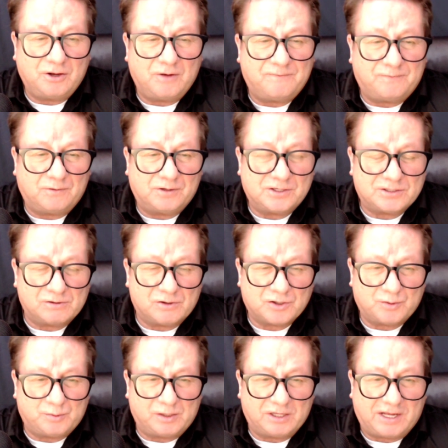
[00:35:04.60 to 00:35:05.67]
UFO
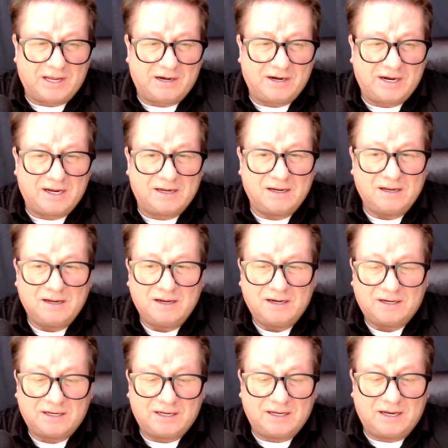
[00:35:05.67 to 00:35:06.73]
Disclosure Bulgaria.
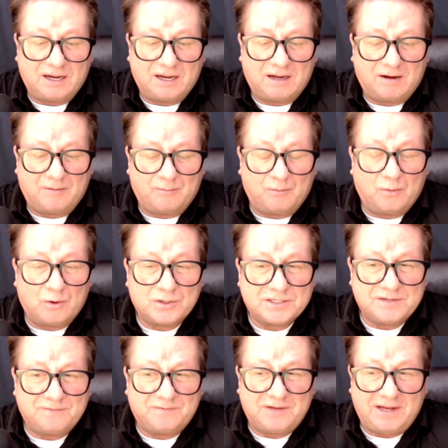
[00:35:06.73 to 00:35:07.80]

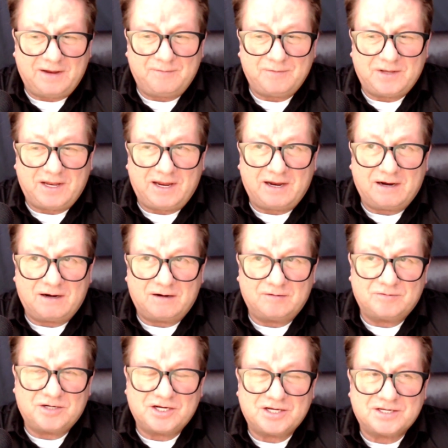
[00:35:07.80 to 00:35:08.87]
Most of them,
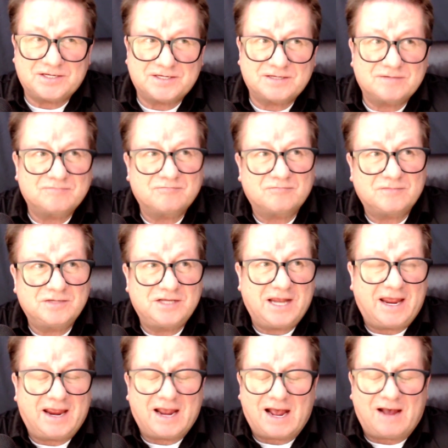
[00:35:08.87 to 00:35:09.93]

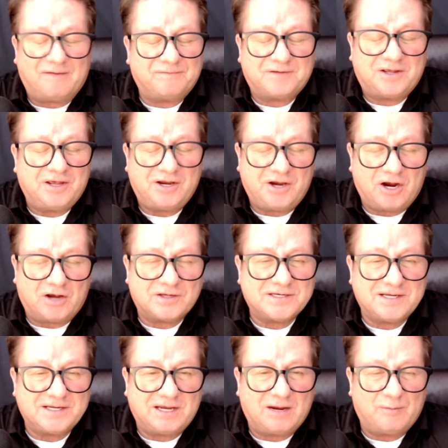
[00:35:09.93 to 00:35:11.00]
they have
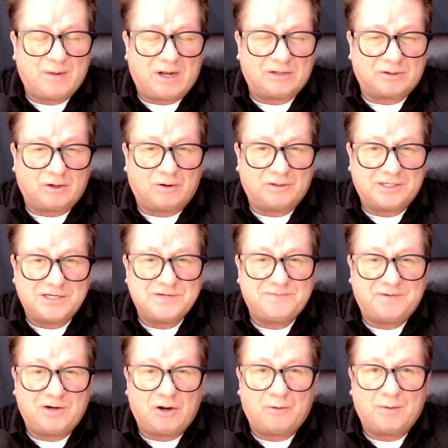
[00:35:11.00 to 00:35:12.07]
curiosity about all these
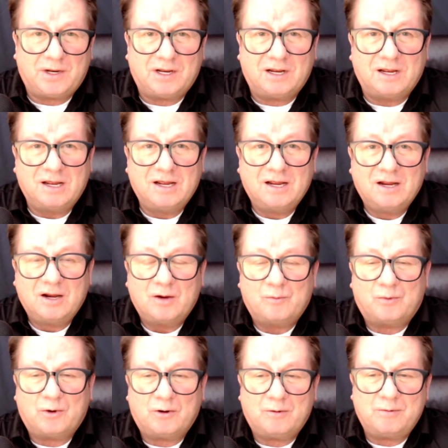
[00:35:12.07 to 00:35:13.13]
phenomena.
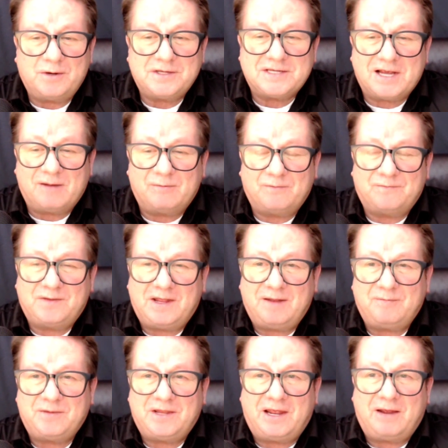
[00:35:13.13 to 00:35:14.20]
Probably some of
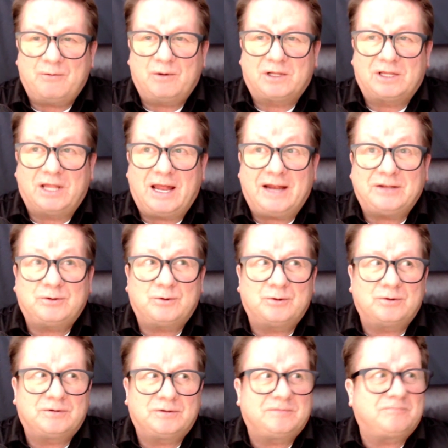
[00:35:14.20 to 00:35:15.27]
them, they would like
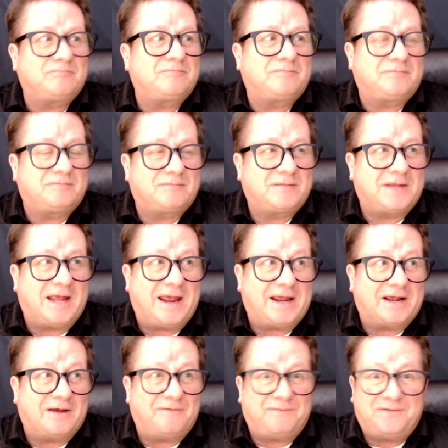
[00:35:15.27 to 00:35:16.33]
to
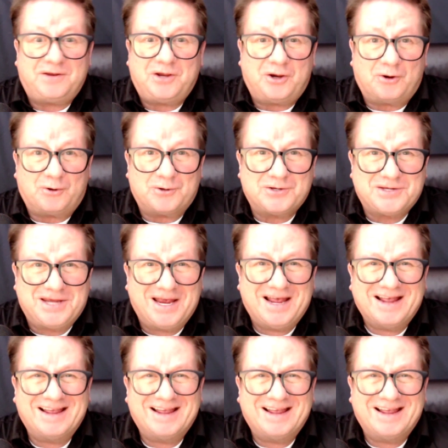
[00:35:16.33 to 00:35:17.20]
take videos.